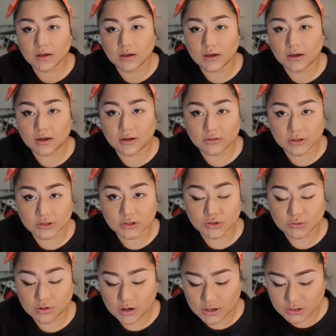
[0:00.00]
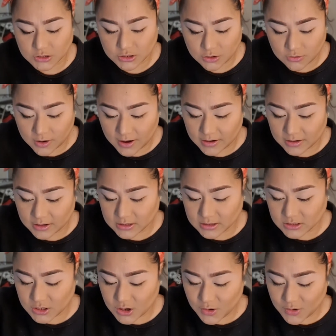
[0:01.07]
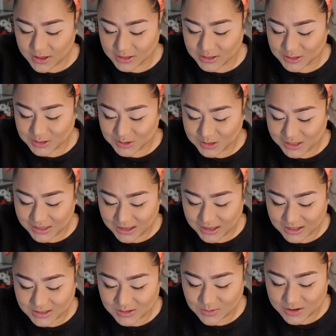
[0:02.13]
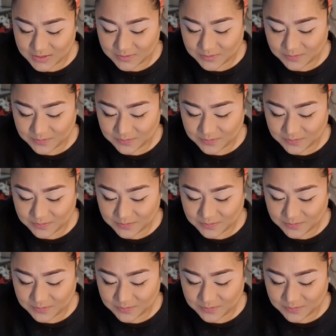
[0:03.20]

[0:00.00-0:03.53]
Okay, that's too much. All right, let's go and do the next one.